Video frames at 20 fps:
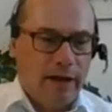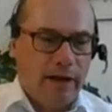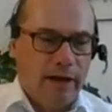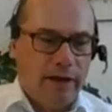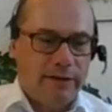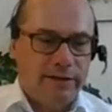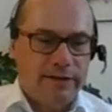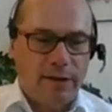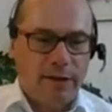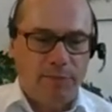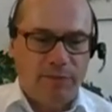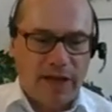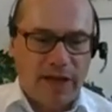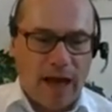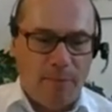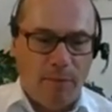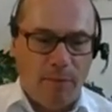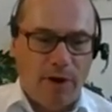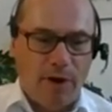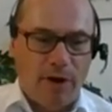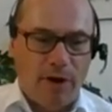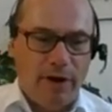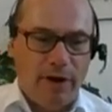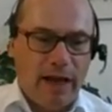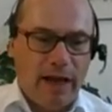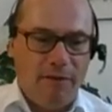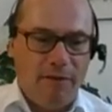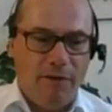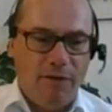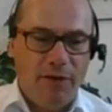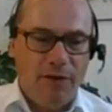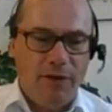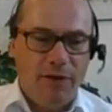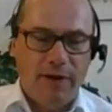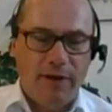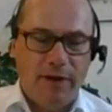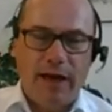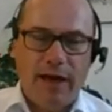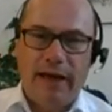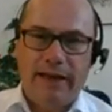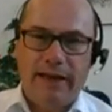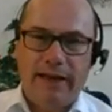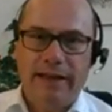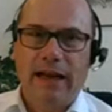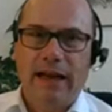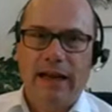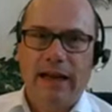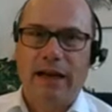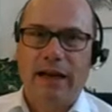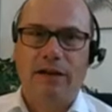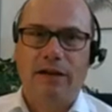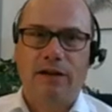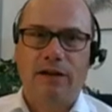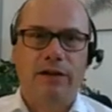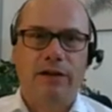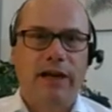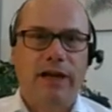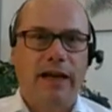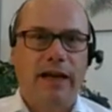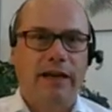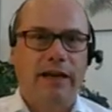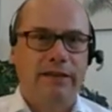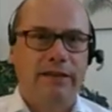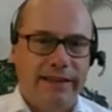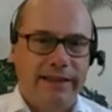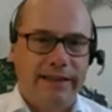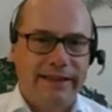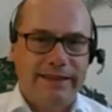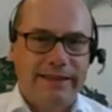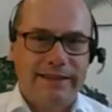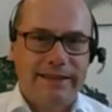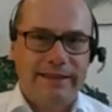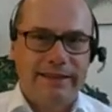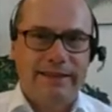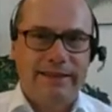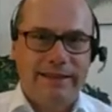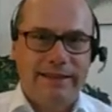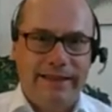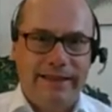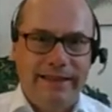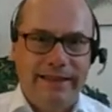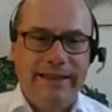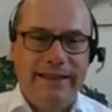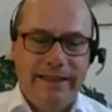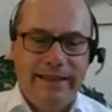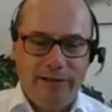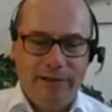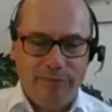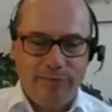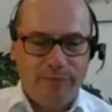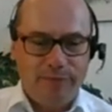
September 11th, 1816.